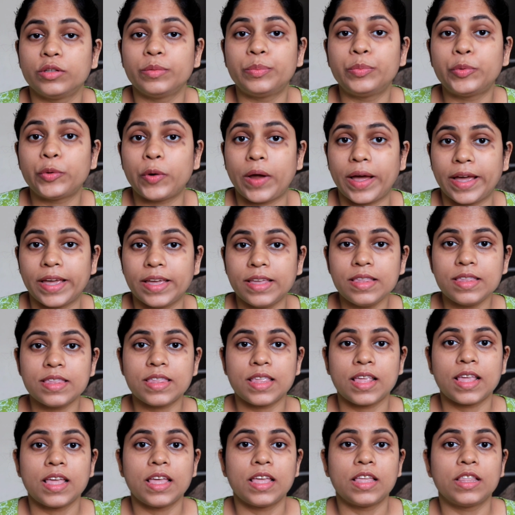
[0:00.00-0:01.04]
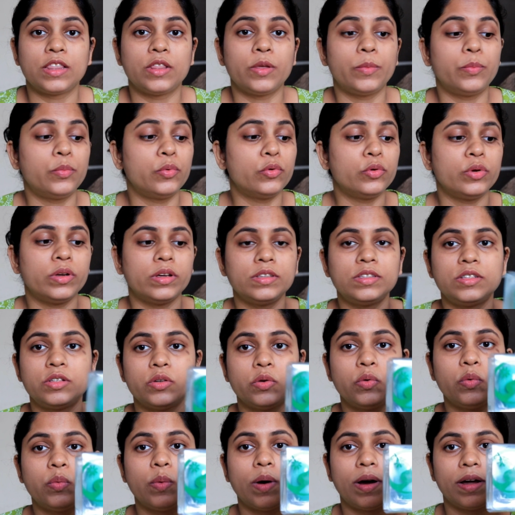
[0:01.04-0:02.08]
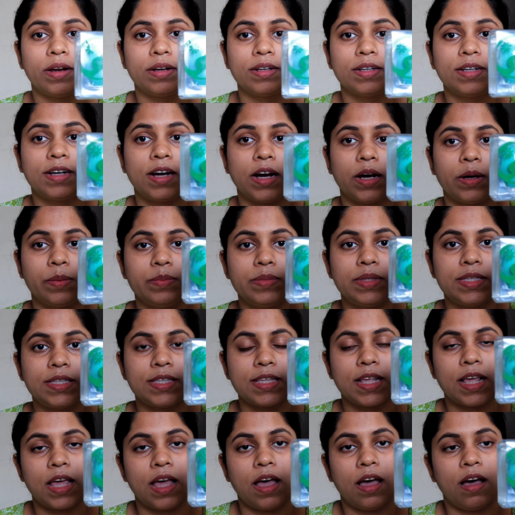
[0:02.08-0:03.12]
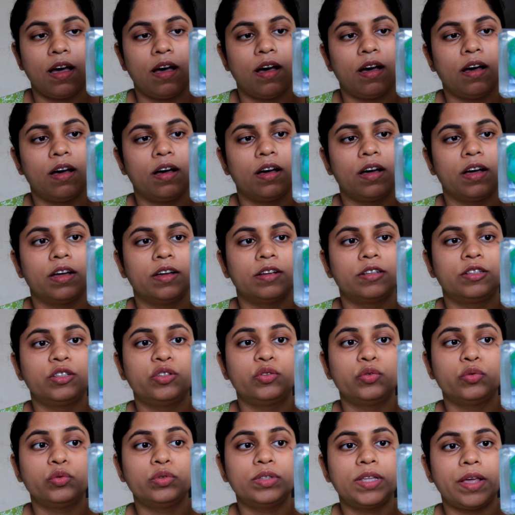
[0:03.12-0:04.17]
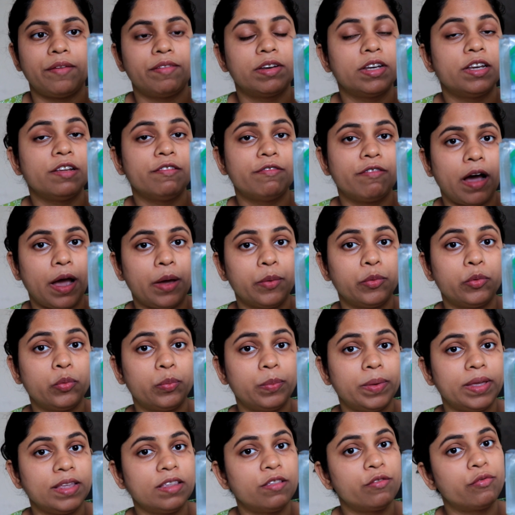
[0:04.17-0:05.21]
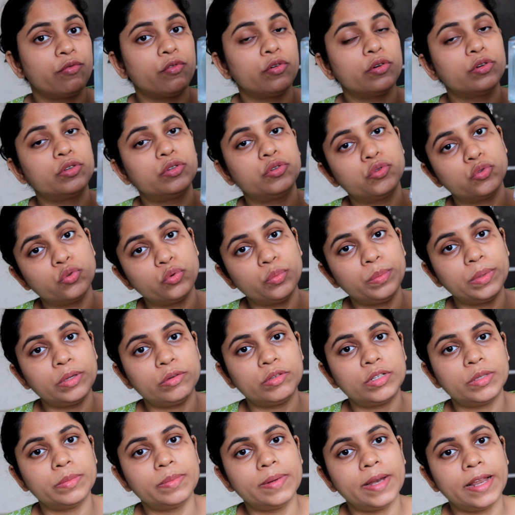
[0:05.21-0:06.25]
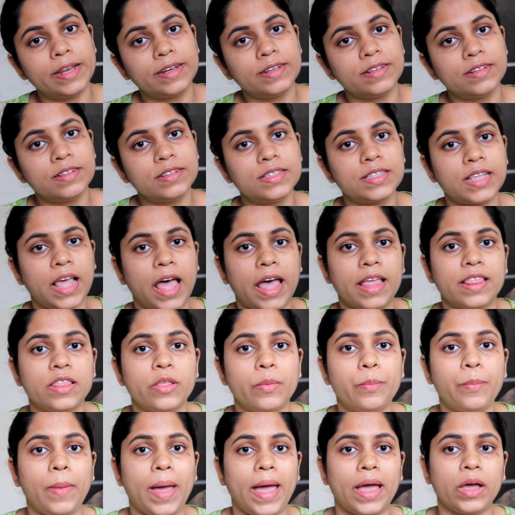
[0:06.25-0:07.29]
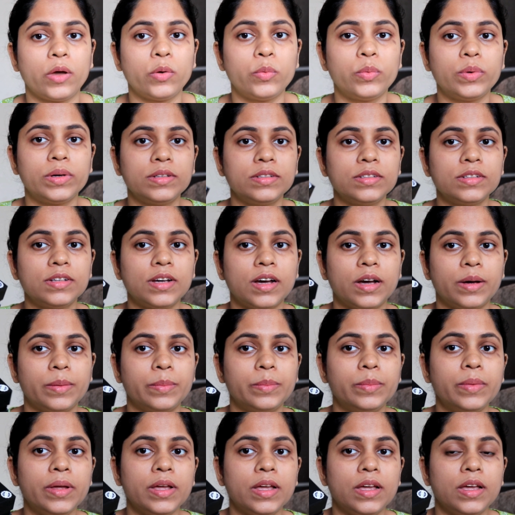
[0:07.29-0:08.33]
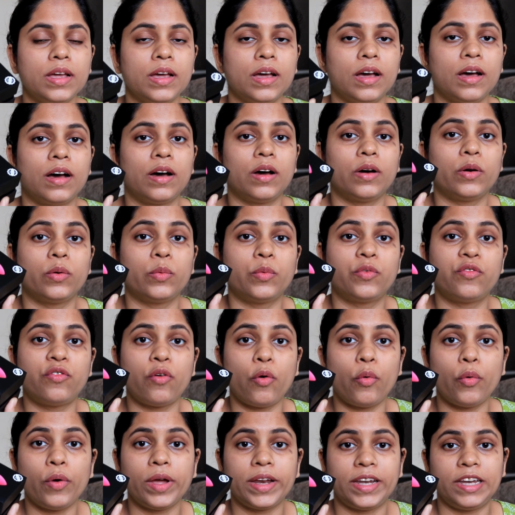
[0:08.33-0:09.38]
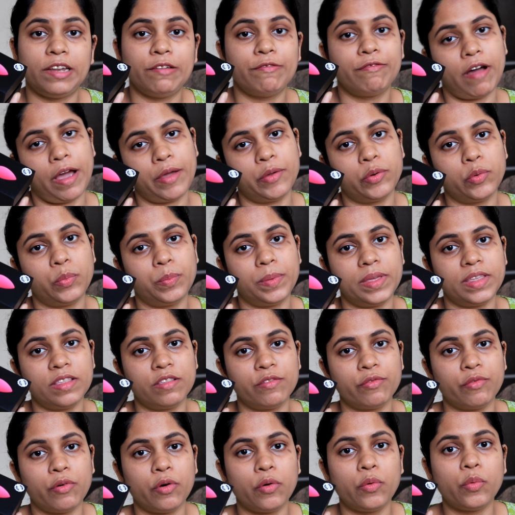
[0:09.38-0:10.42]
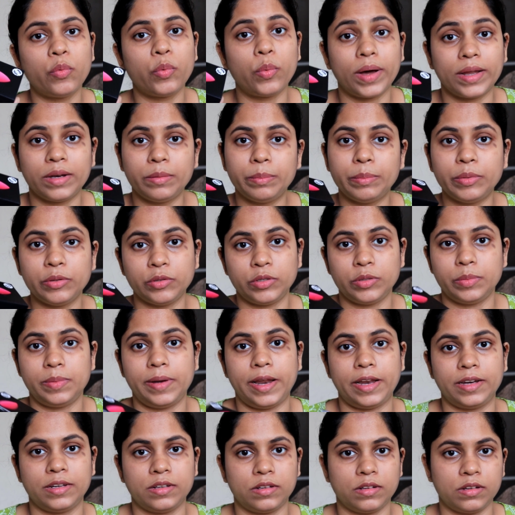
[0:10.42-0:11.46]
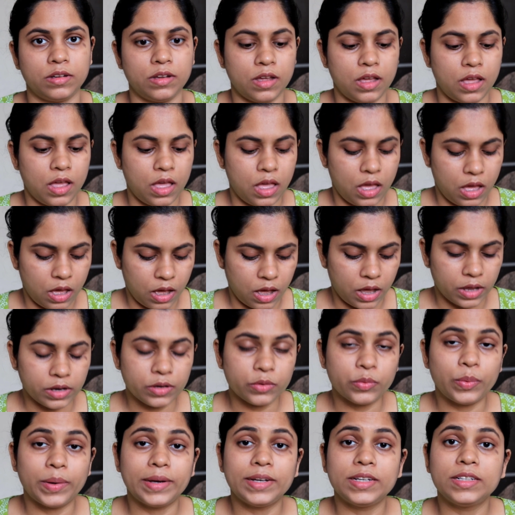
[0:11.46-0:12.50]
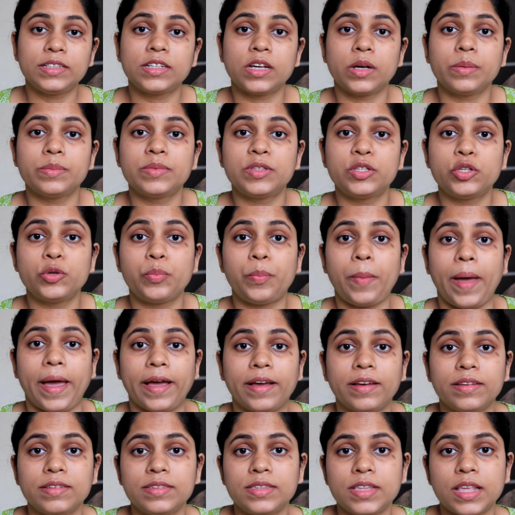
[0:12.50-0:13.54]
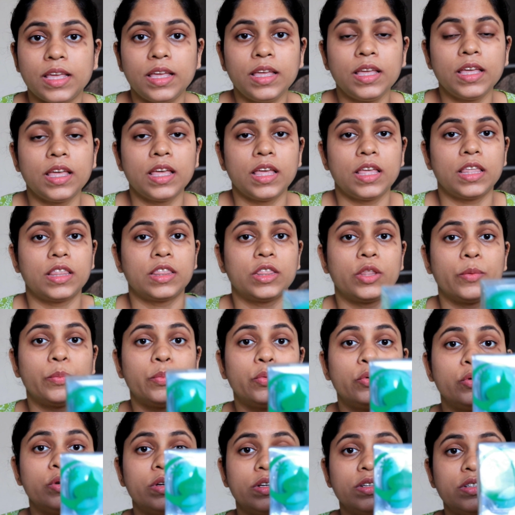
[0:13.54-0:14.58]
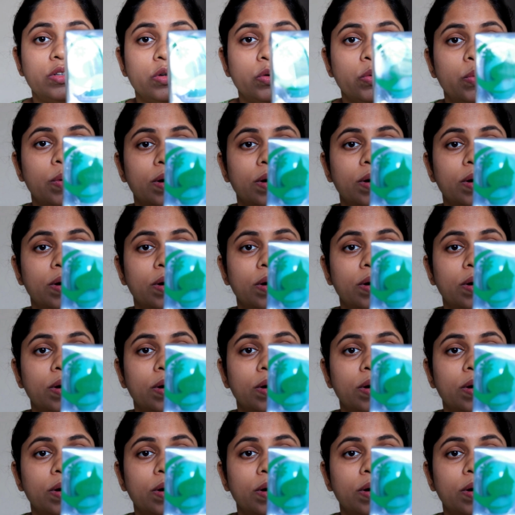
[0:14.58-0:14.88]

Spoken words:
the price. The Puna Store one comes to 75 rupees for 2 beauty blenders, and the PAC one come 485 rupees for 1 beauty blender. And when it comes to packaging, the Puna Store